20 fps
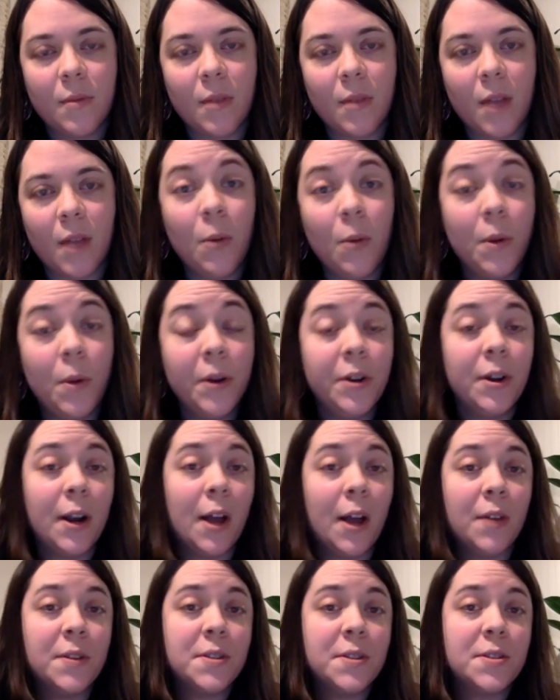I wonder
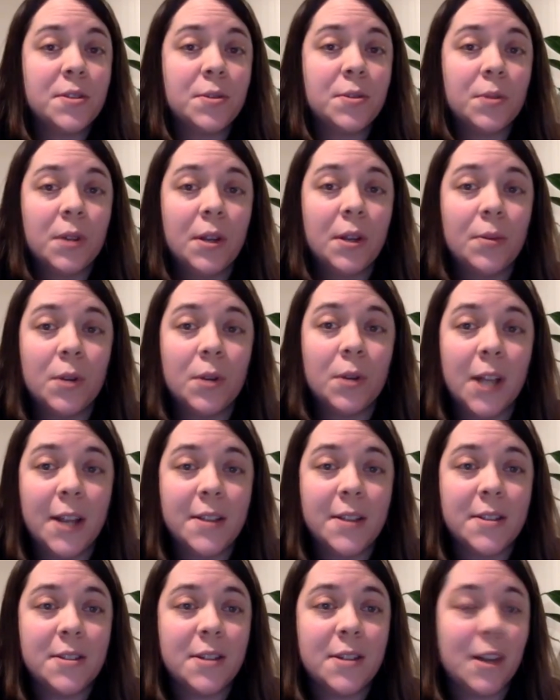how this story
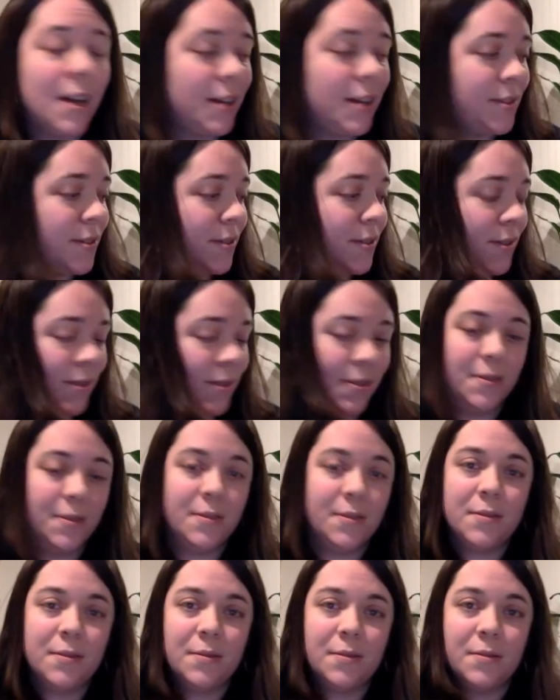relates to us,
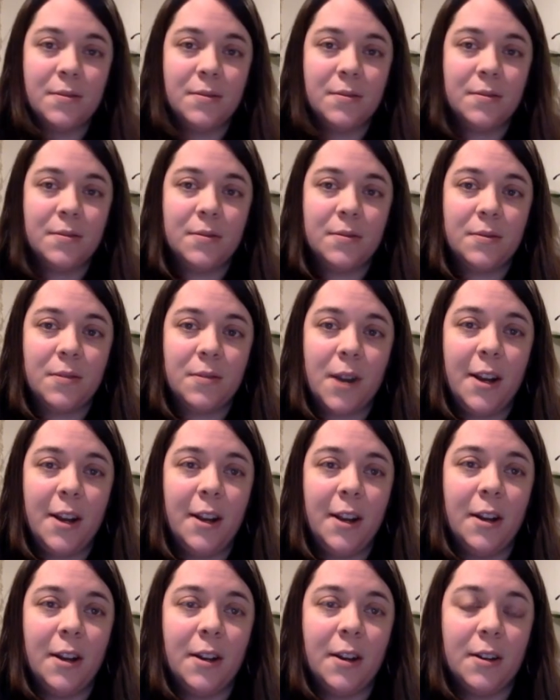
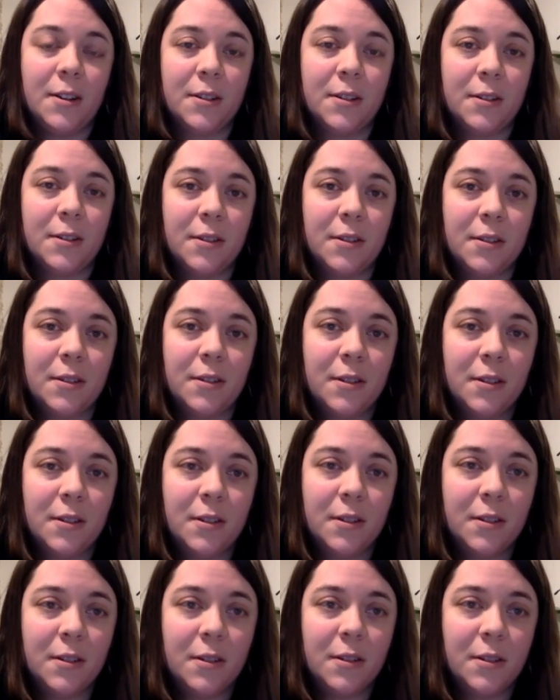right here,
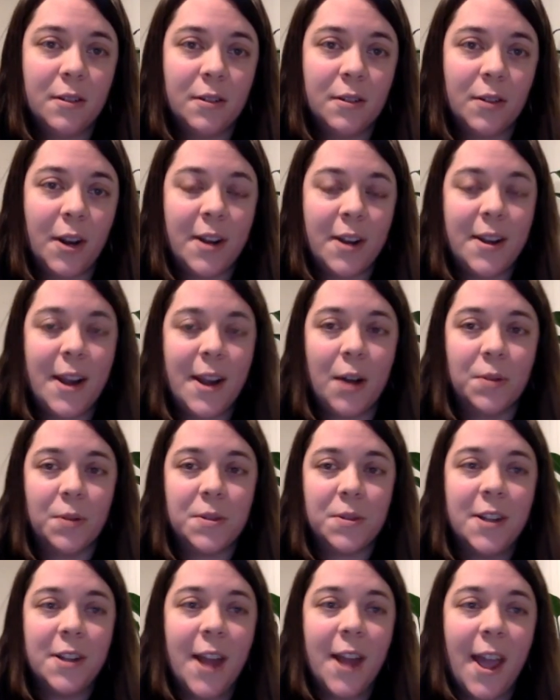right
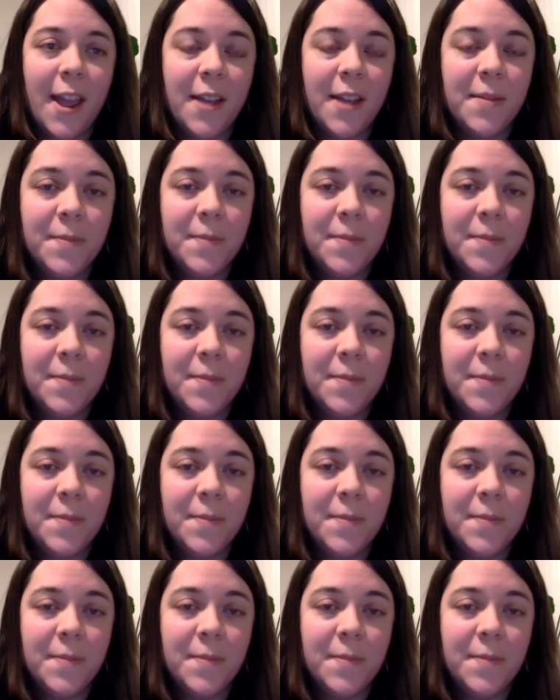now, today.